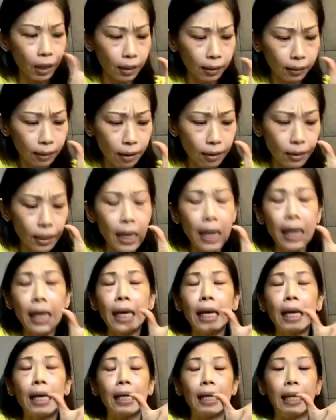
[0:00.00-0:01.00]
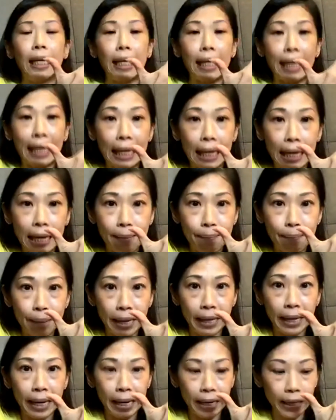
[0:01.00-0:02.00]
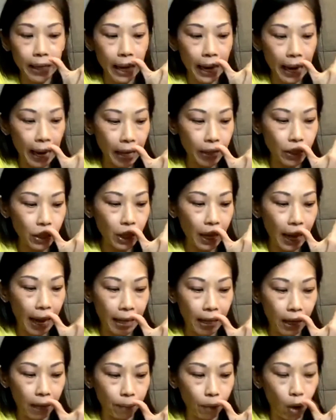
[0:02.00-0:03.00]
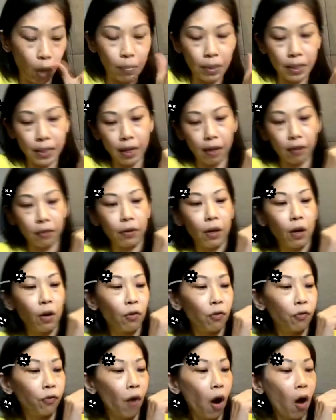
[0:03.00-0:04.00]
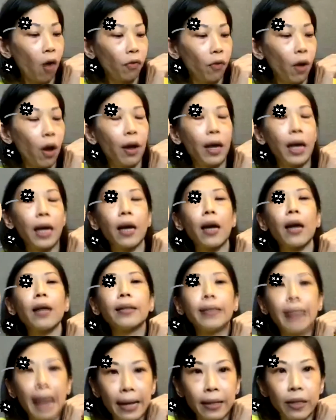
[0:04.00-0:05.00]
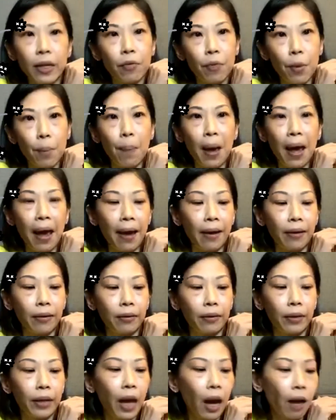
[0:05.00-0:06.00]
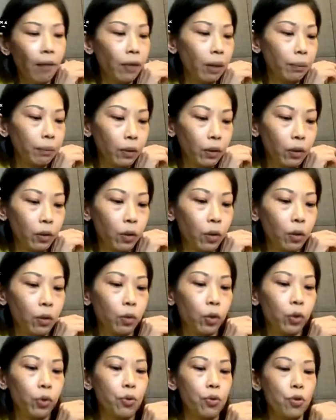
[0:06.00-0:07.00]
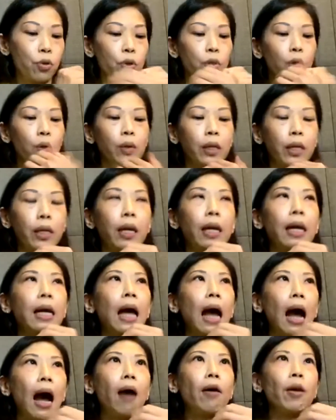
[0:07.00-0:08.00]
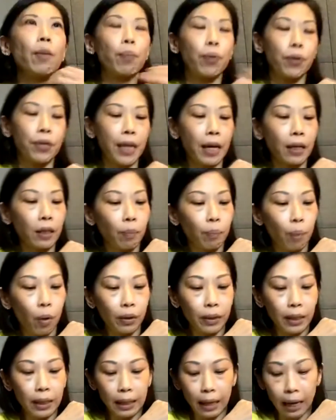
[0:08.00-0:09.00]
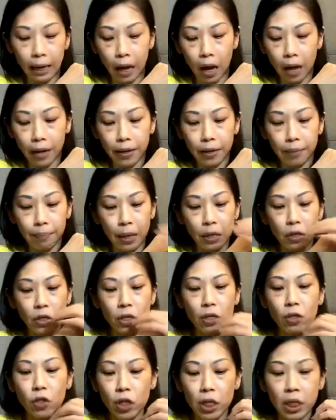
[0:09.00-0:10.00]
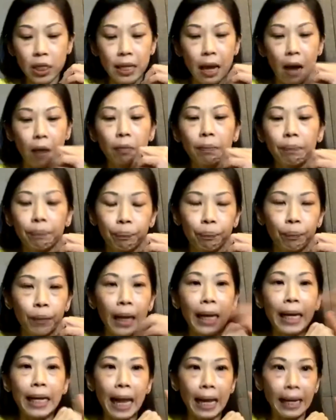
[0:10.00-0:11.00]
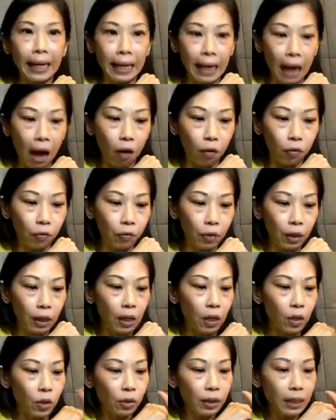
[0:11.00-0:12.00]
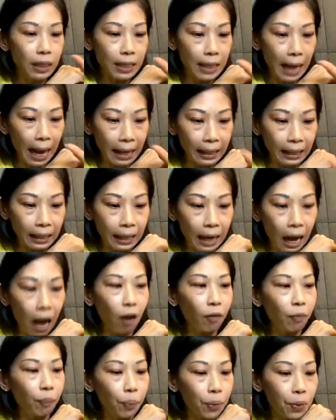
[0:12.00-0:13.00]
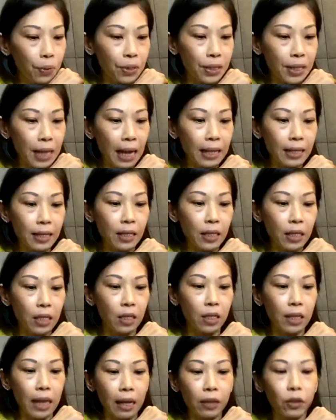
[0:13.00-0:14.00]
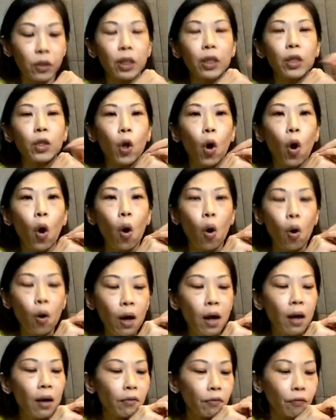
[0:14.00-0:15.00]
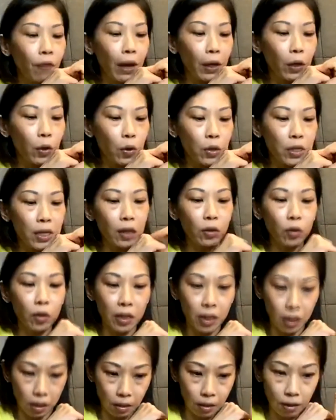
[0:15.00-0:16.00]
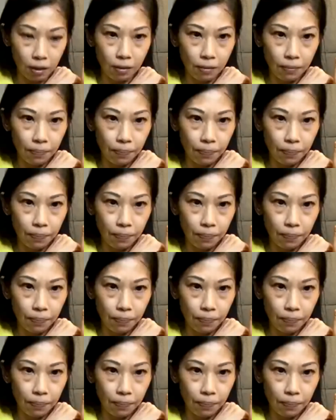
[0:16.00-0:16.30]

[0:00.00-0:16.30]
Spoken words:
Third, it eliminate age and abnormal cell. Fourth, then it repair. Okay, I'm going to go through slowly. How it protect the body, like I mentioned just now, it engulf. So this engulf process is actually called phagocytosis,